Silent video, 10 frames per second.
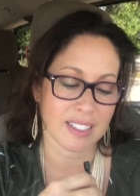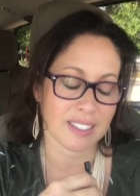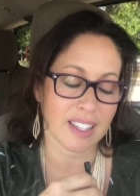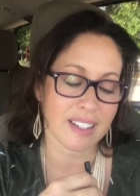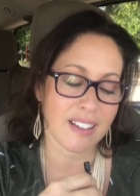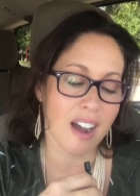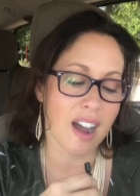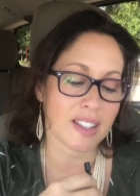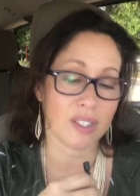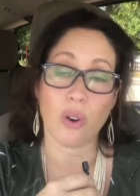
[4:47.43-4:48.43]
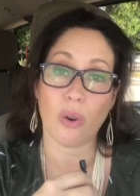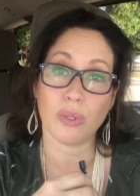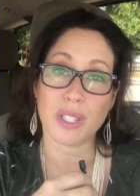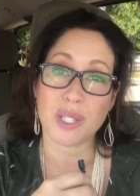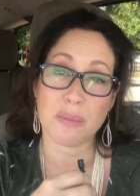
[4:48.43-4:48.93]
Let God's
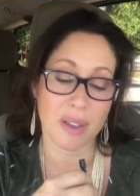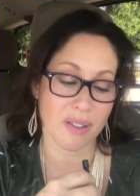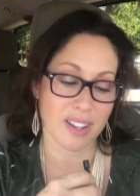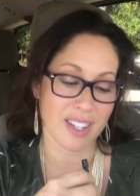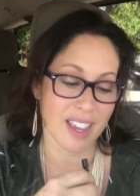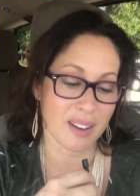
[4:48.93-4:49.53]
Holy Spirit